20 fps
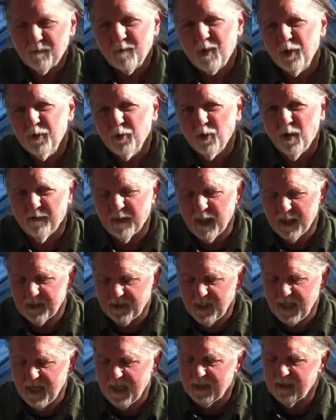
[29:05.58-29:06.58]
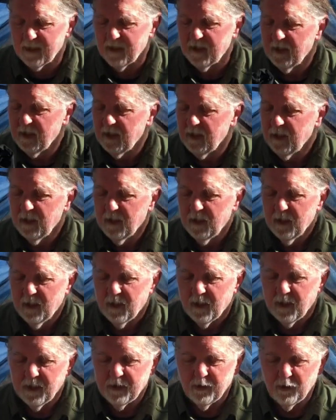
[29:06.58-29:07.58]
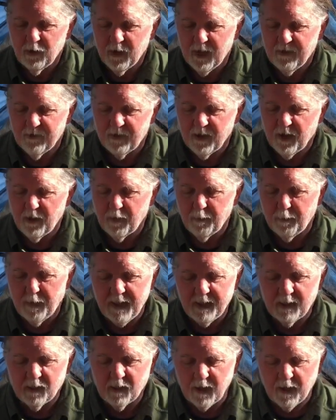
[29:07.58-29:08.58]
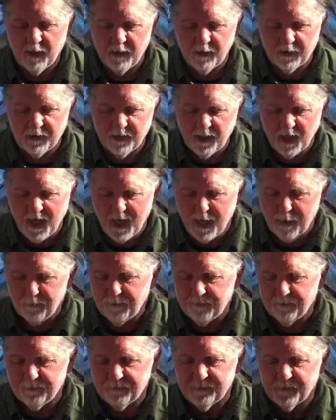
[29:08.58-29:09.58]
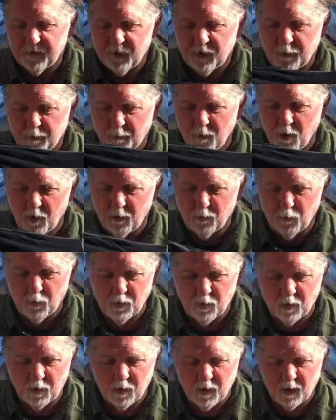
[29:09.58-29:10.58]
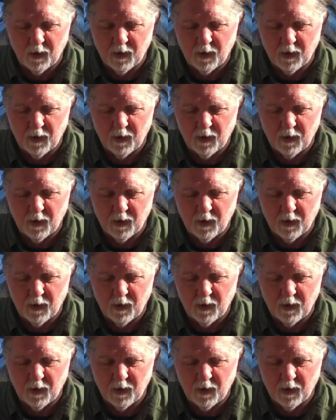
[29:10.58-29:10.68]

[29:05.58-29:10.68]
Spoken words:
So I've got that. I do have another base layer top, Smart Wool